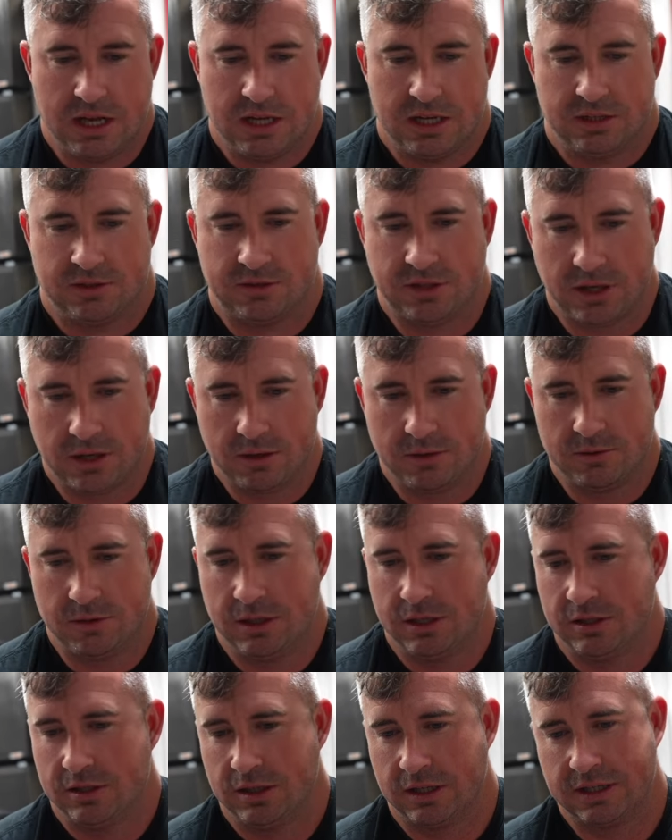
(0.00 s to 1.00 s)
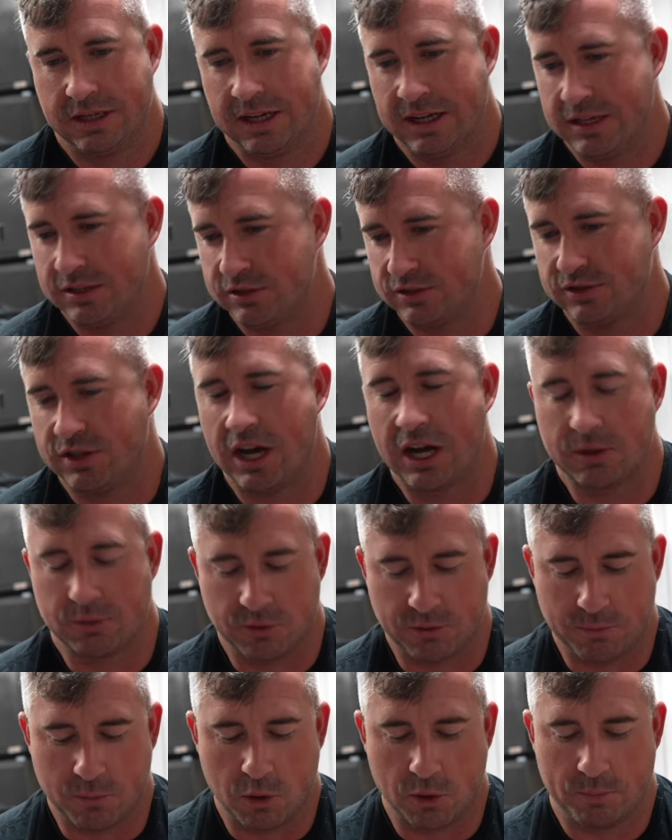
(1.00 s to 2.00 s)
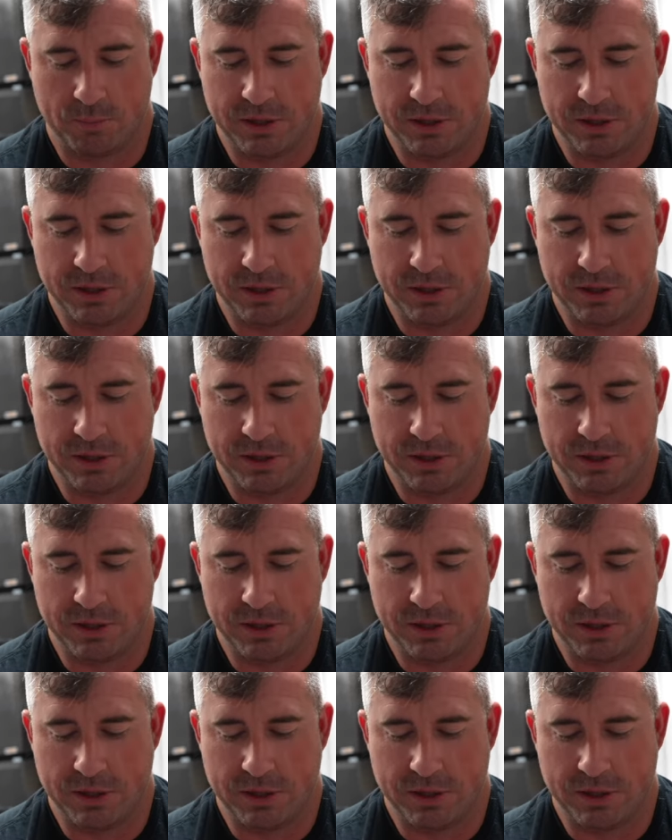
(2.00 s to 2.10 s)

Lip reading: So again, just talking with more